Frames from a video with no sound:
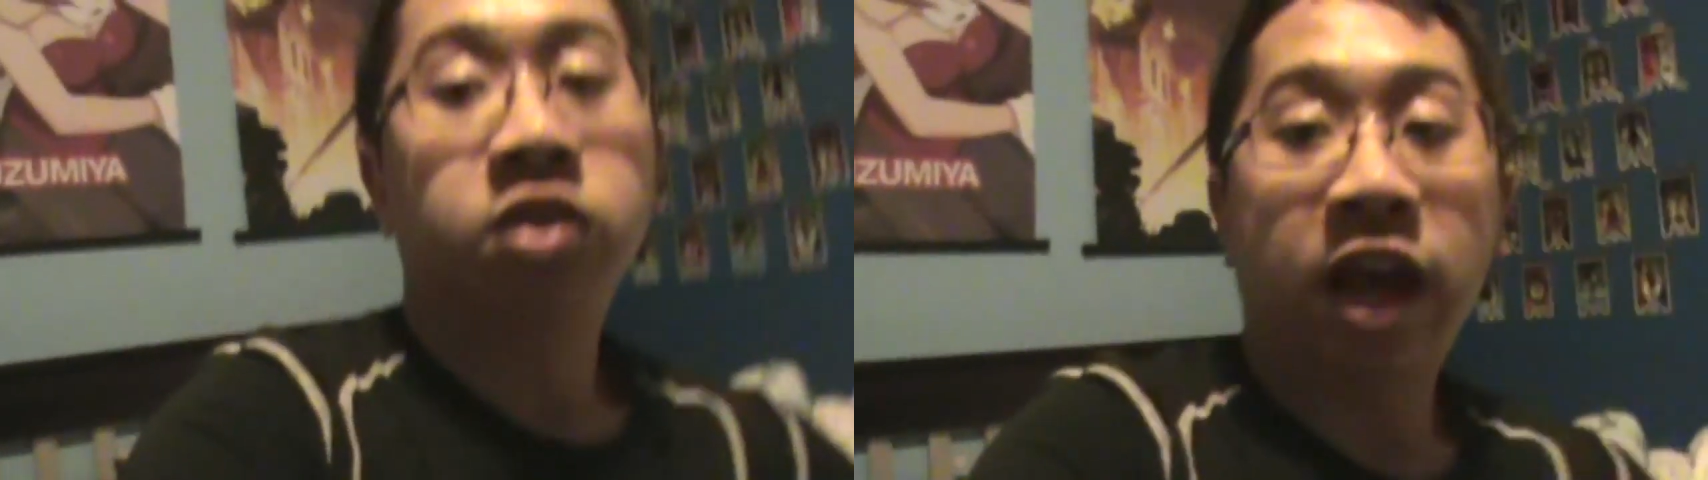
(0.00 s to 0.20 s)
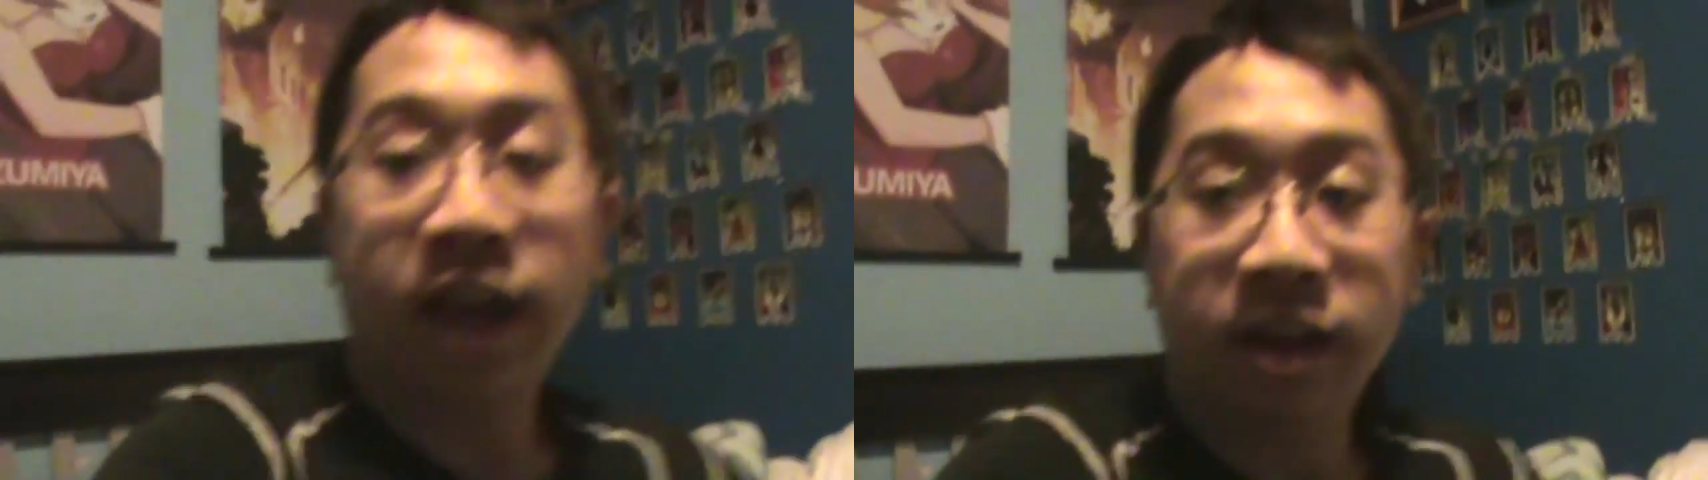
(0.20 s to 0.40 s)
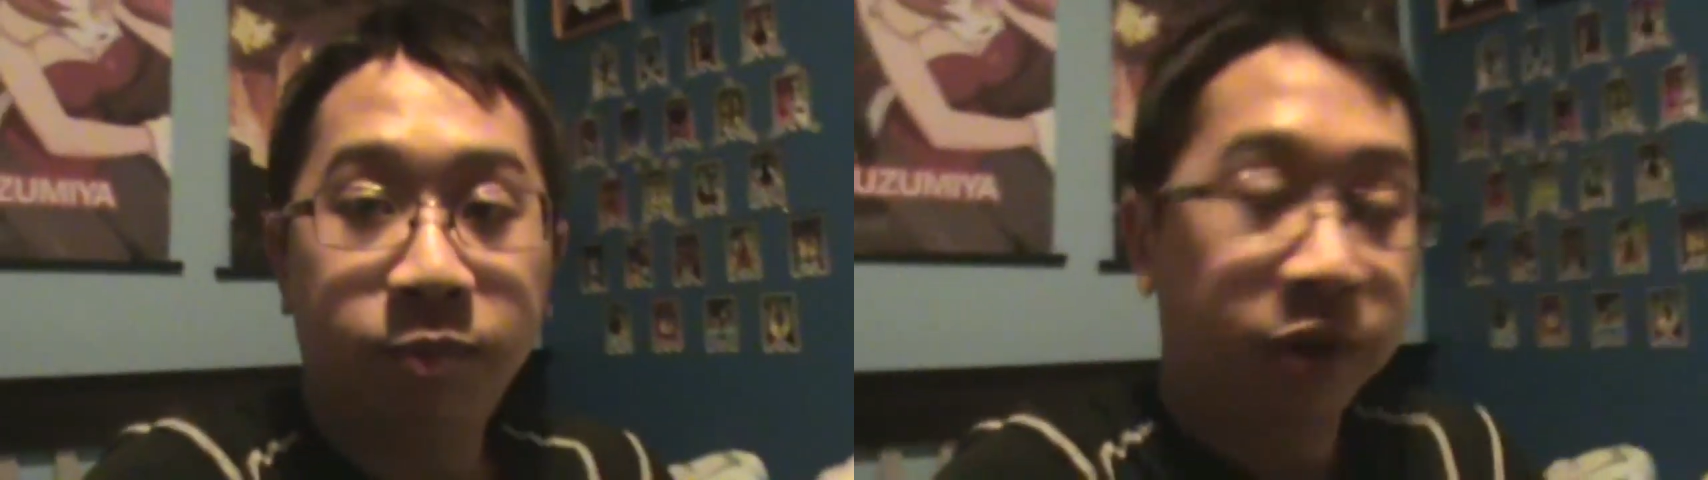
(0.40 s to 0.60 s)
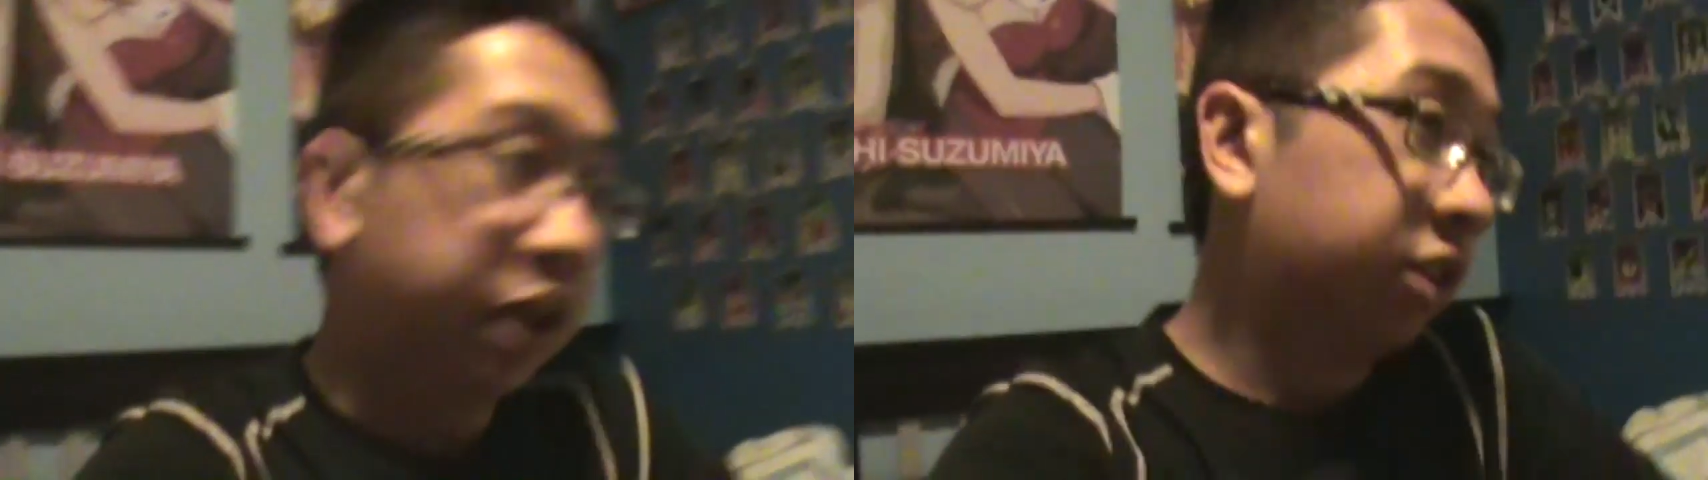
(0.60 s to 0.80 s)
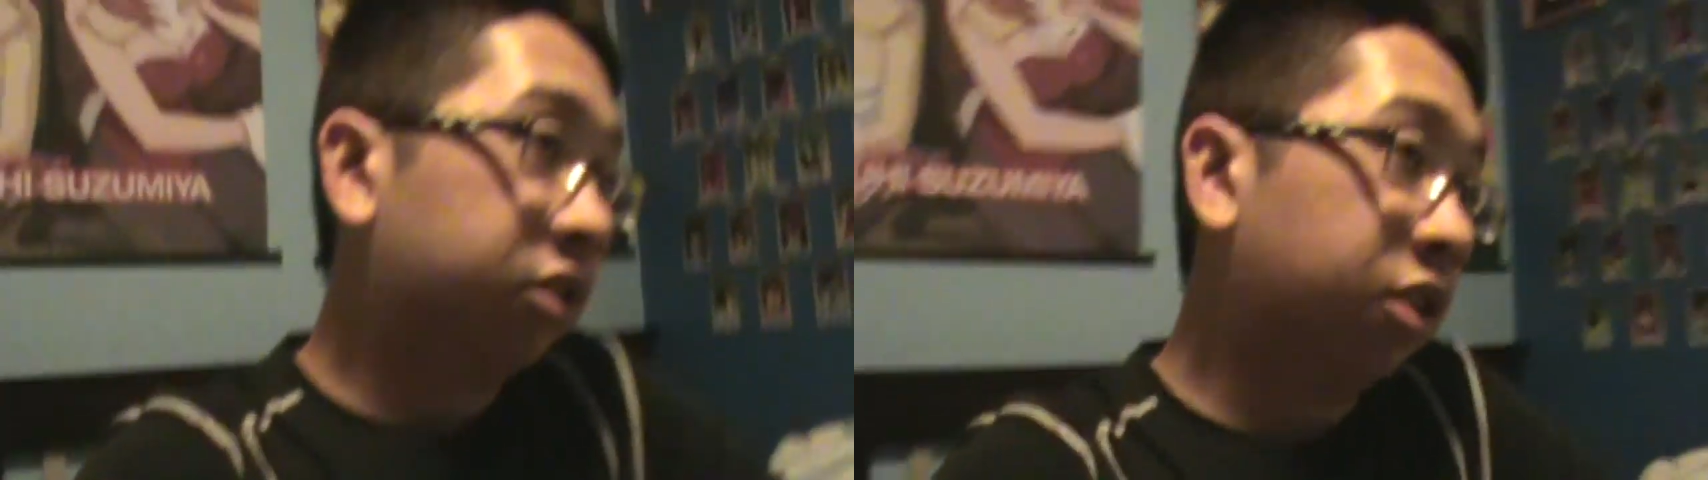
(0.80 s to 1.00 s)
I
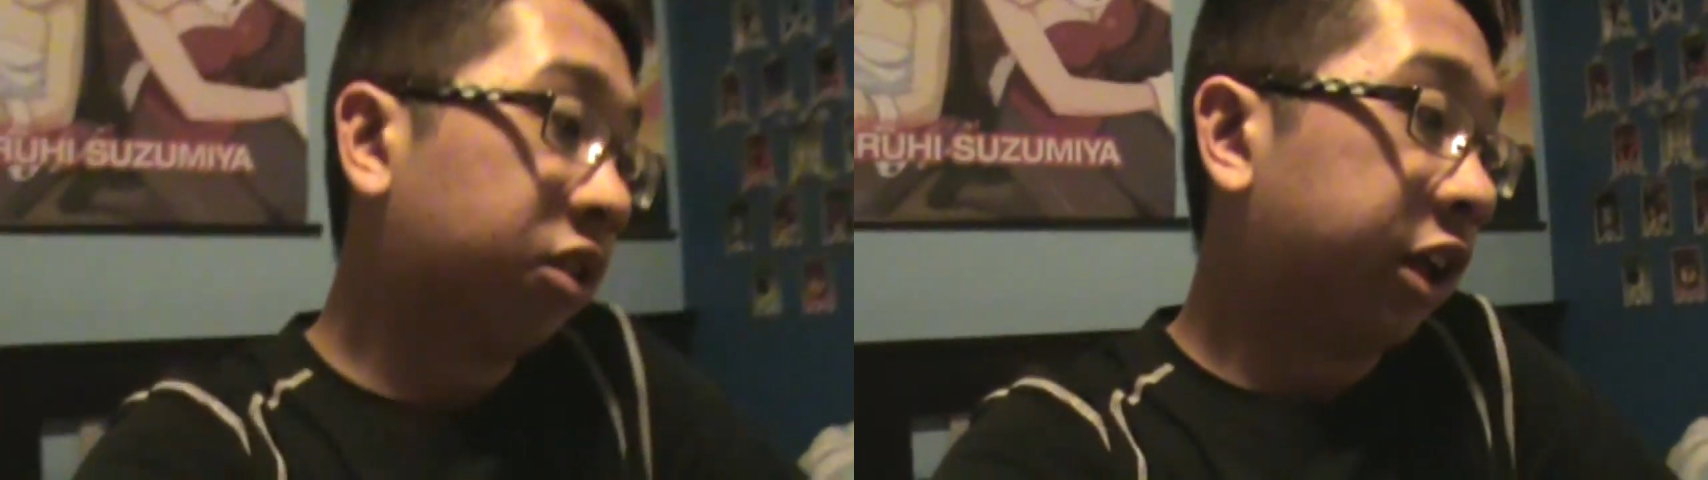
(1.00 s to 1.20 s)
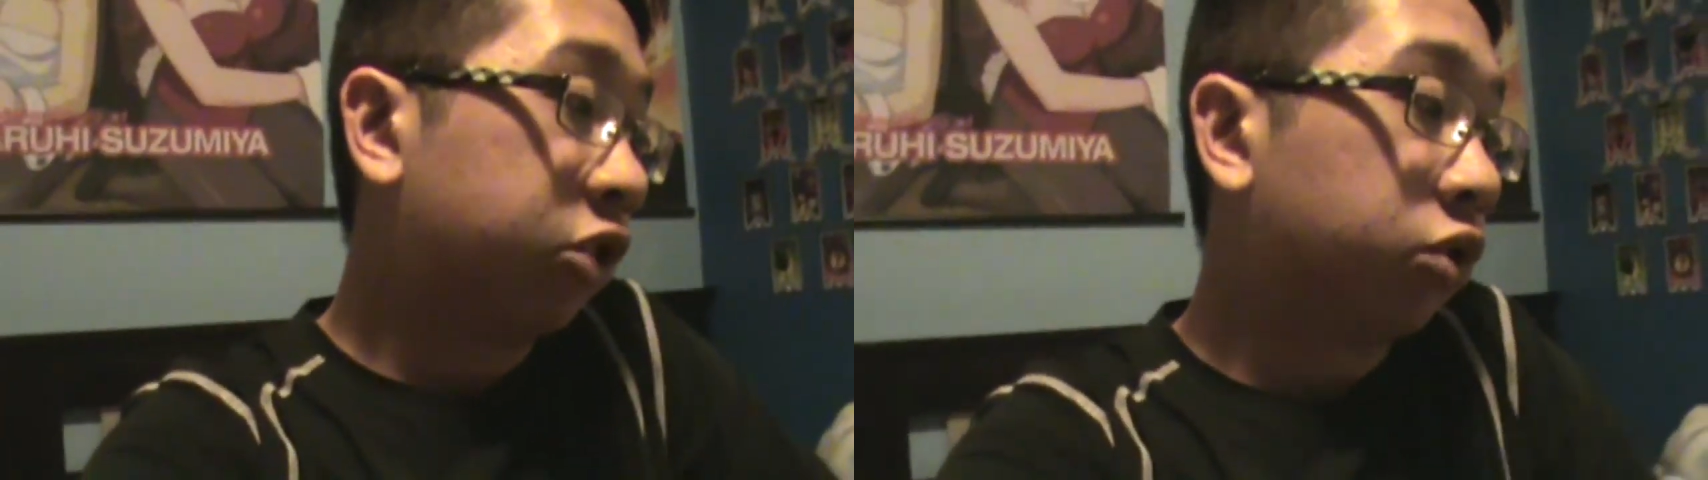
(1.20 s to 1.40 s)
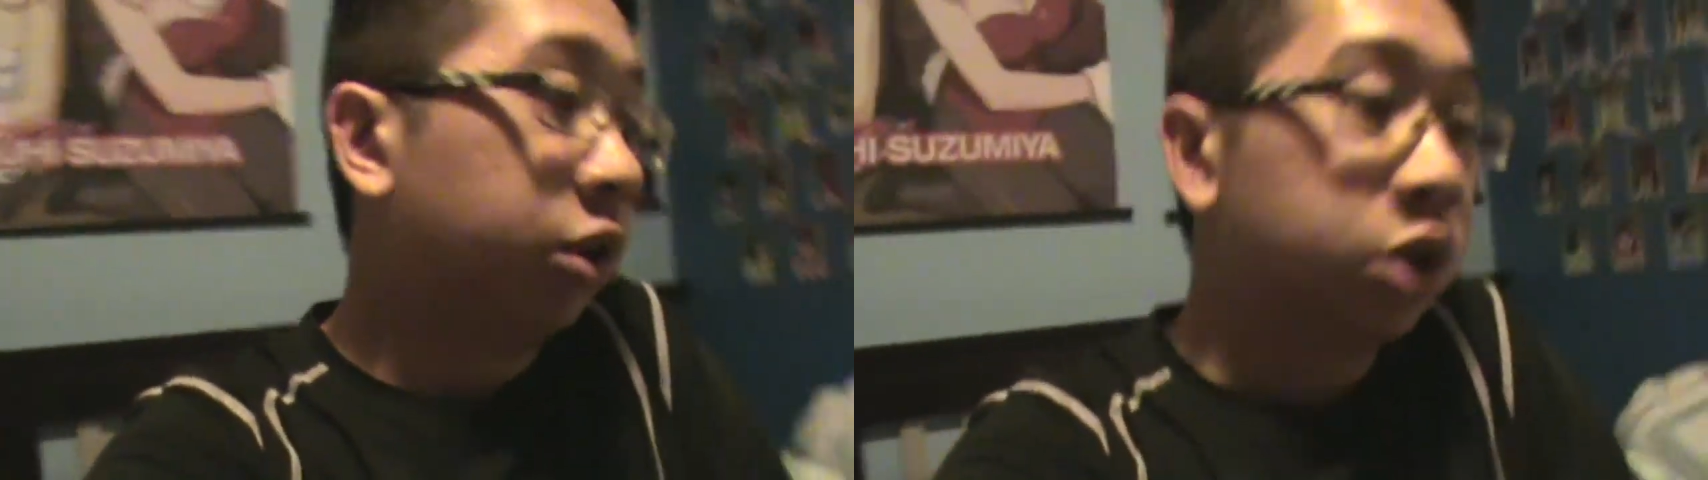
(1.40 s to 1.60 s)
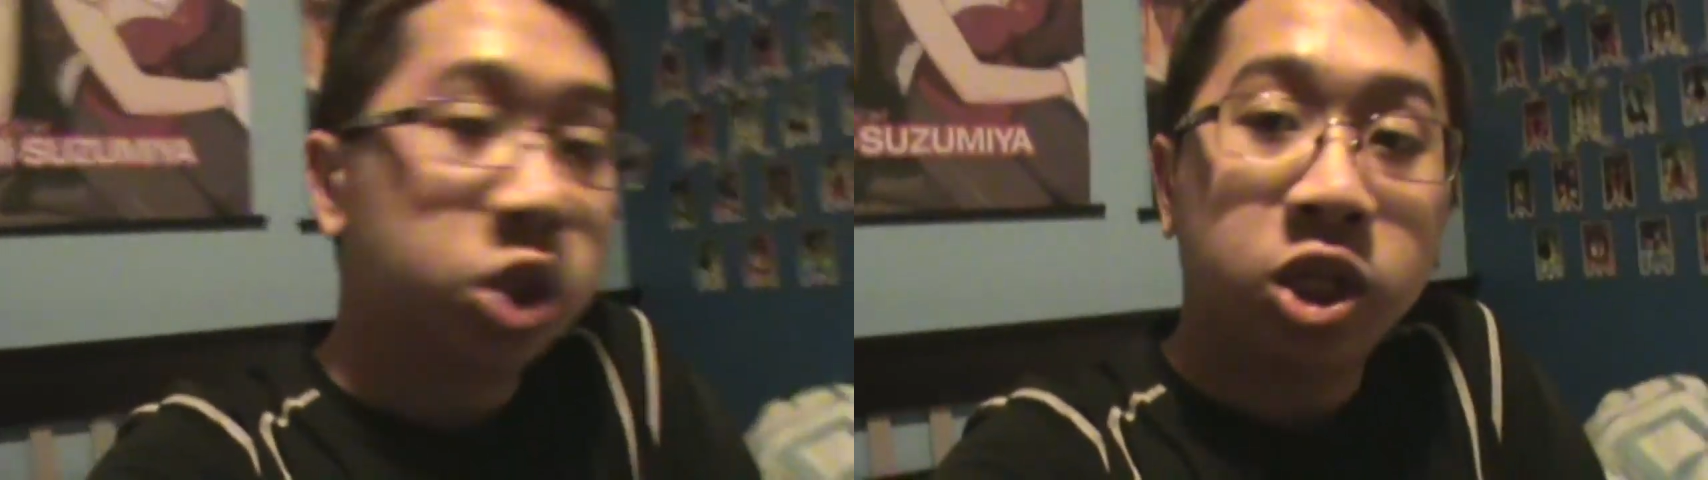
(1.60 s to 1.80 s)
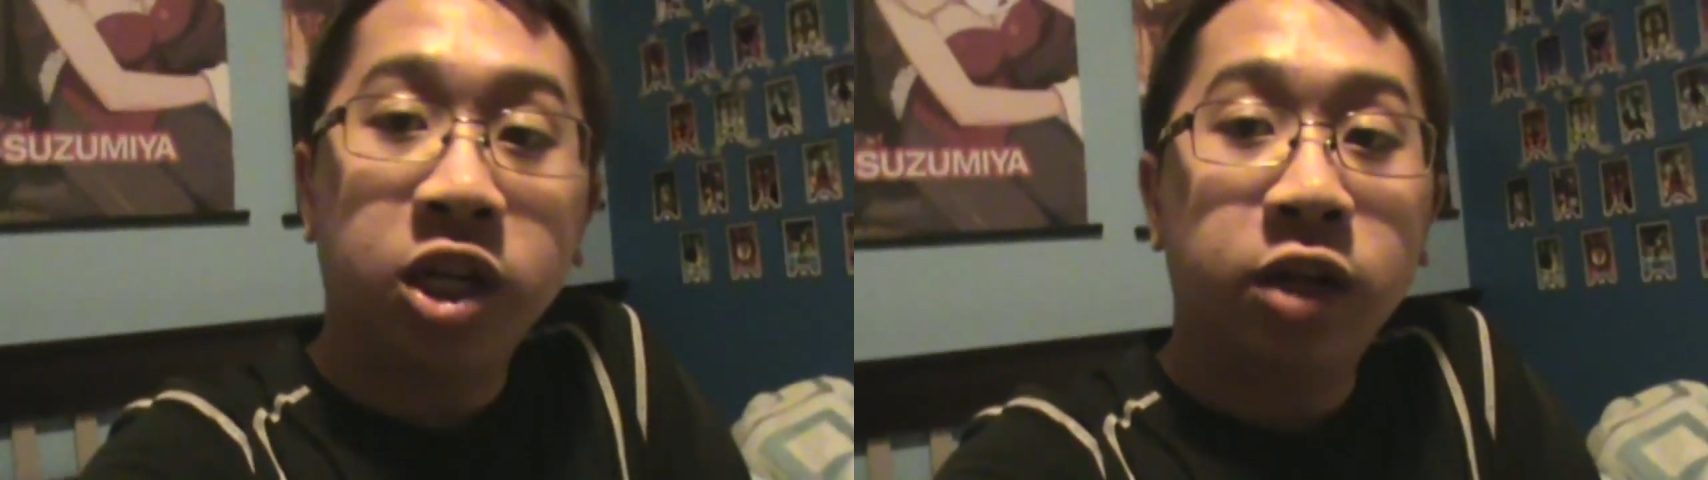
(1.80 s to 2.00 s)
played the Sly
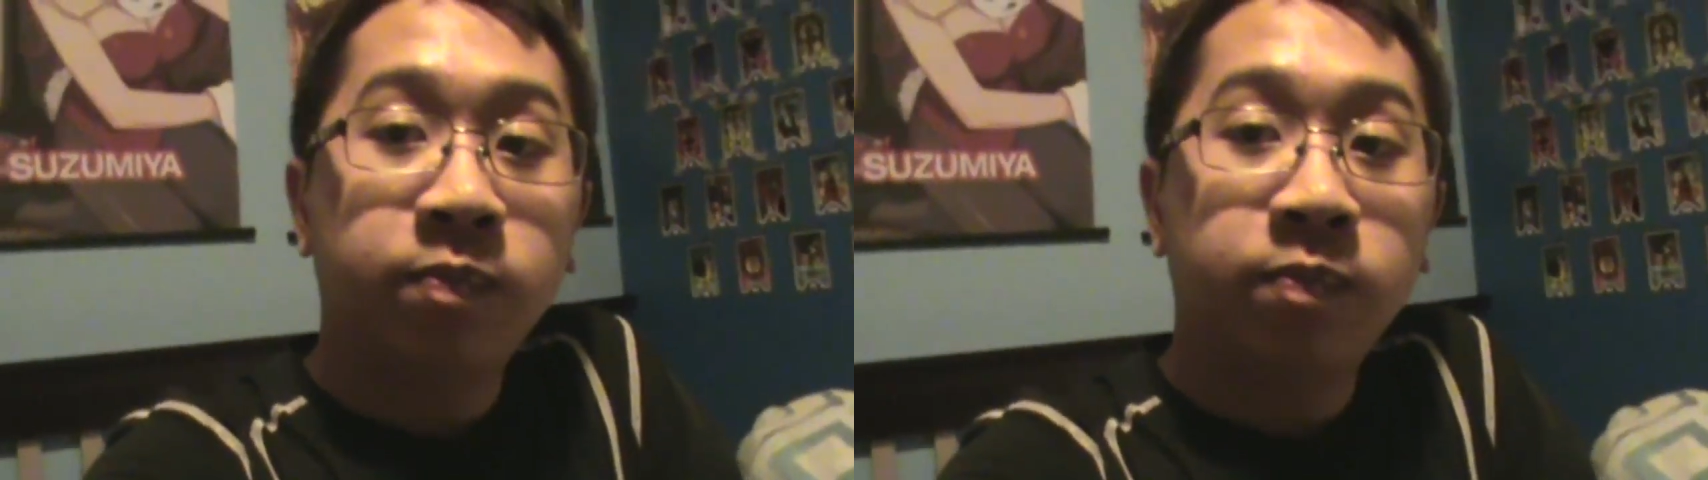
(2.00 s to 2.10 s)
trilogy.